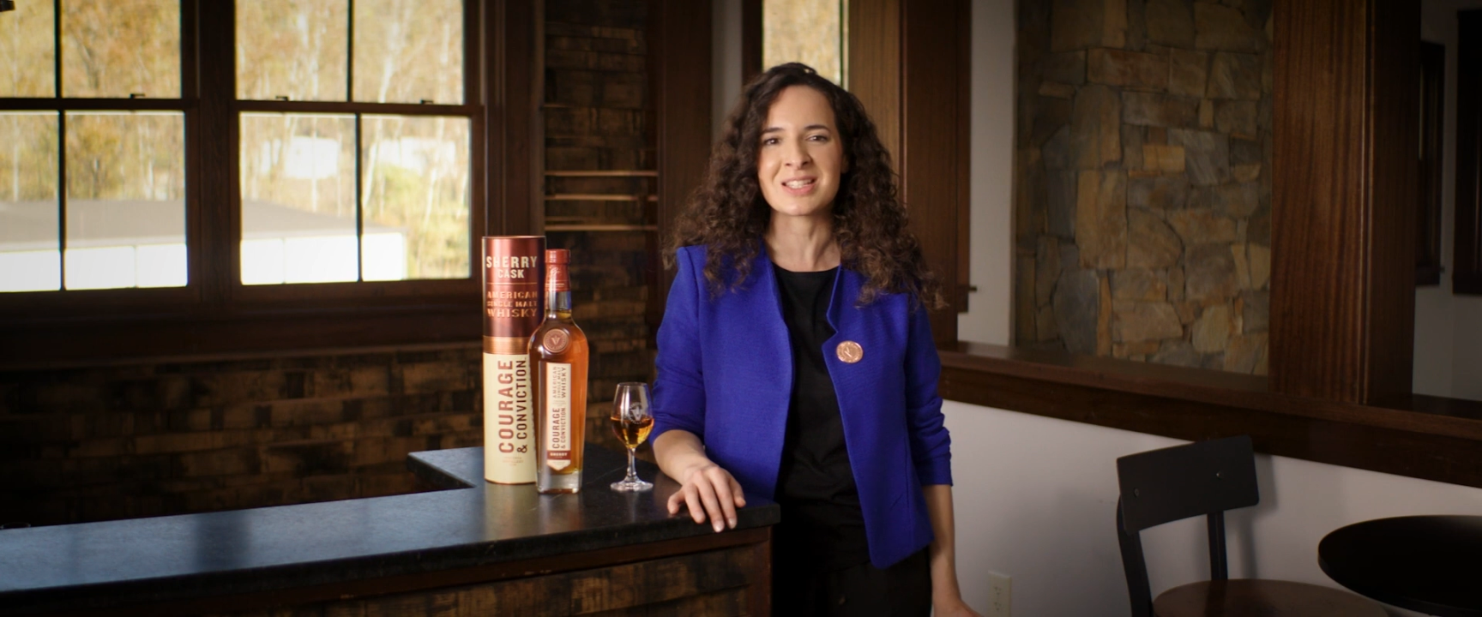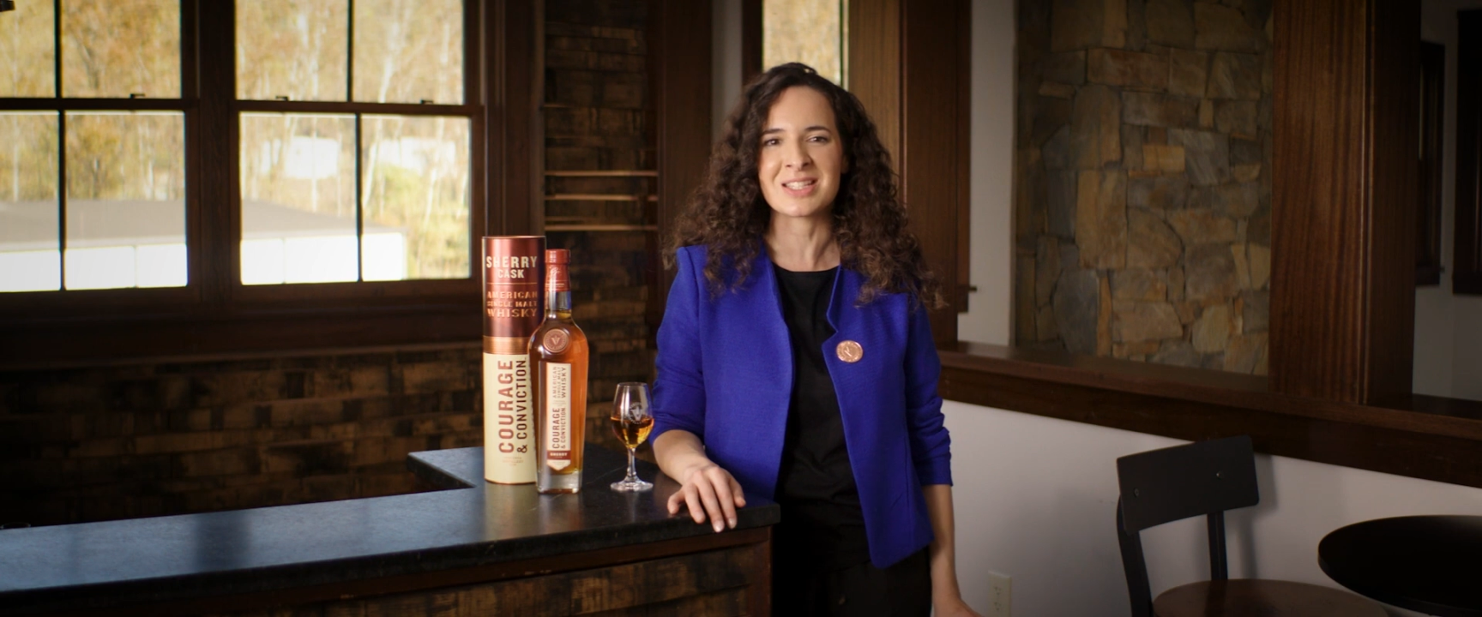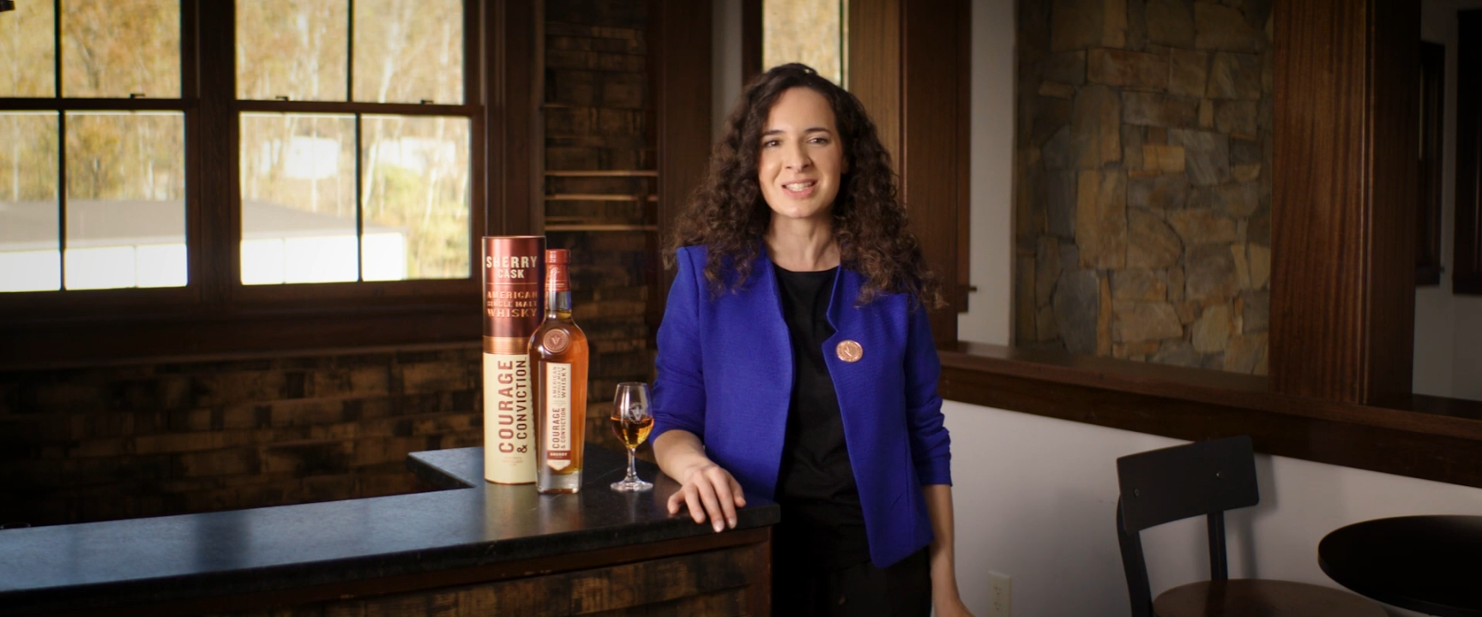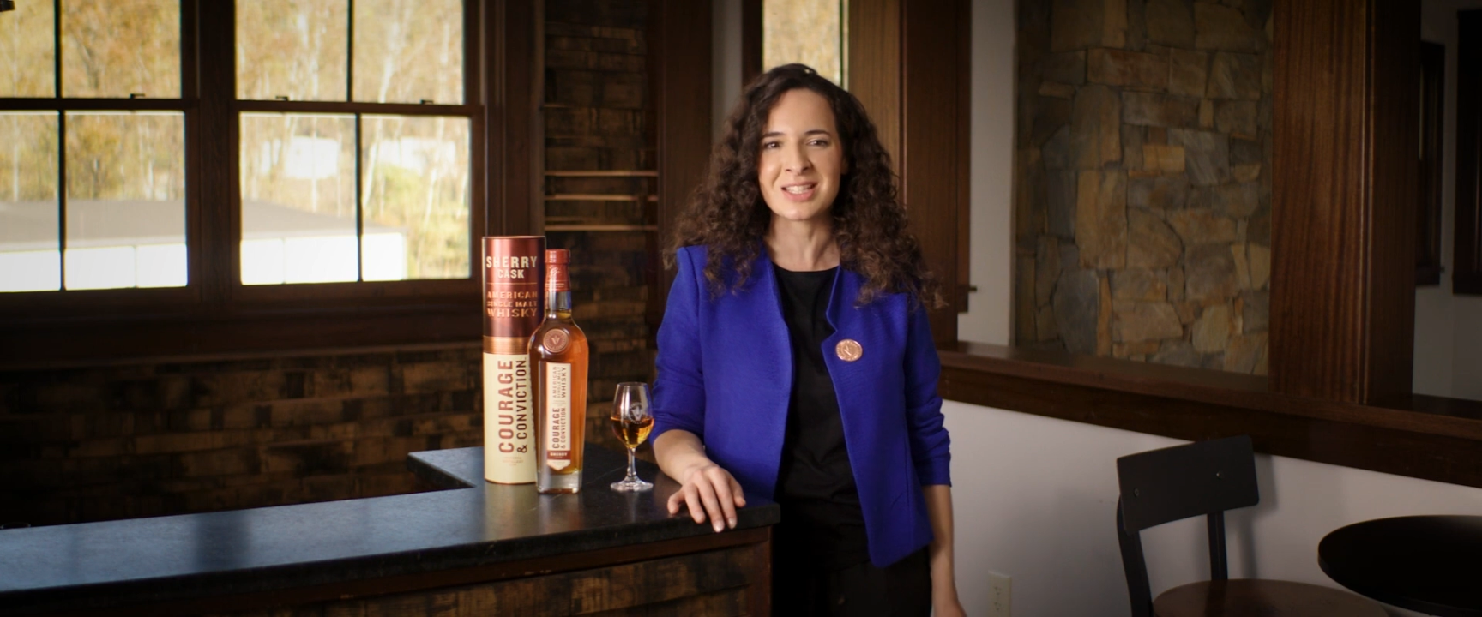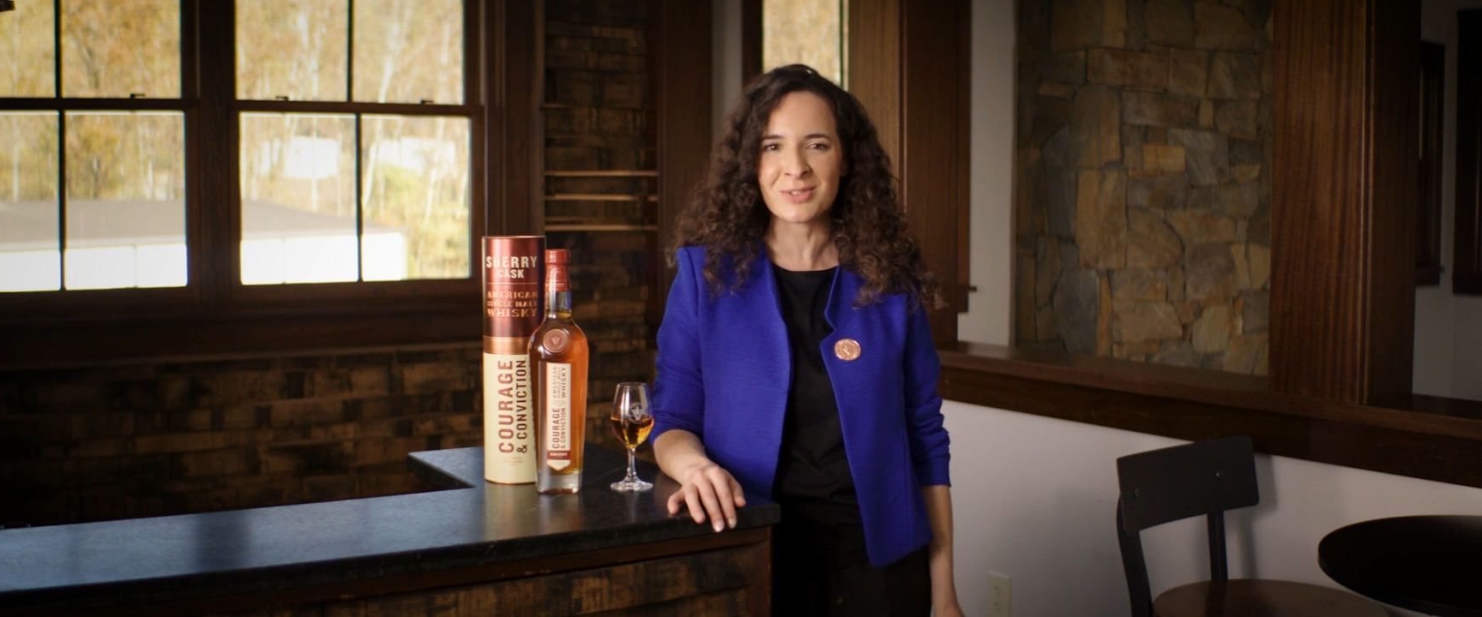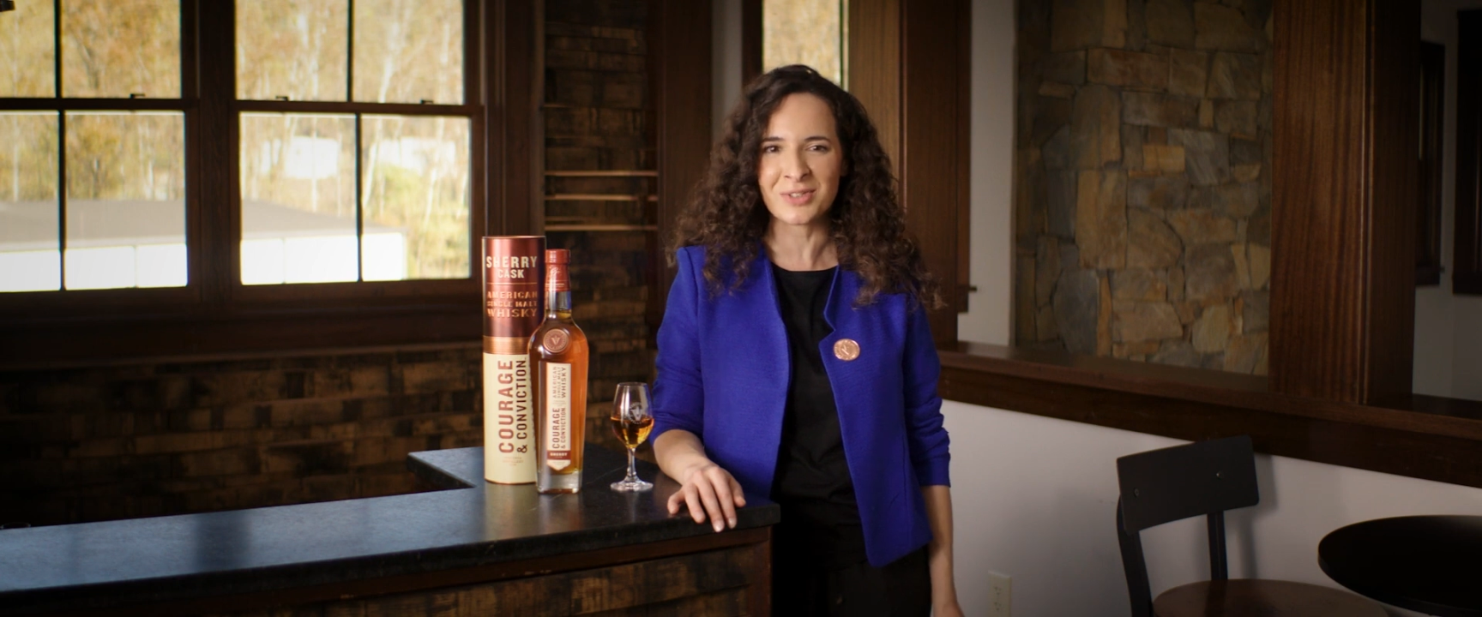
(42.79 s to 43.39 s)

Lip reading: distinct